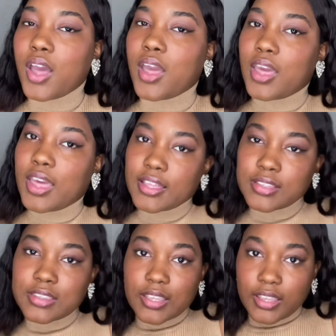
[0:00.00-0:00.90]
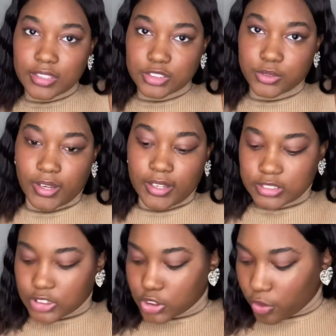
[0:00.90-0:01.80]
And the thing is, you guys,
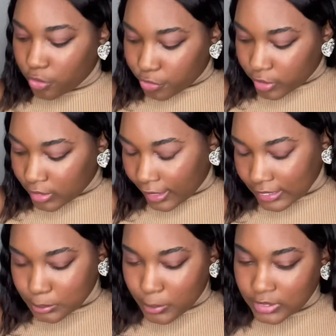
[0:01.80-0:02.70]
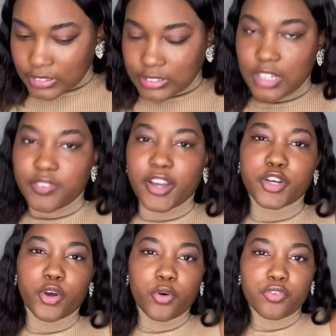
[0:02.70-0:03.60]
so for classmates and stuff, I
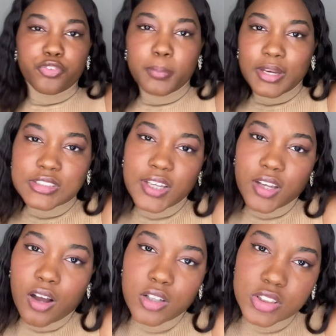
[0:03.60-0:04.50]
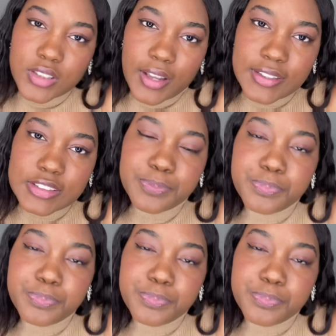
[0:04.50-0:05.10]
know for my psychology class,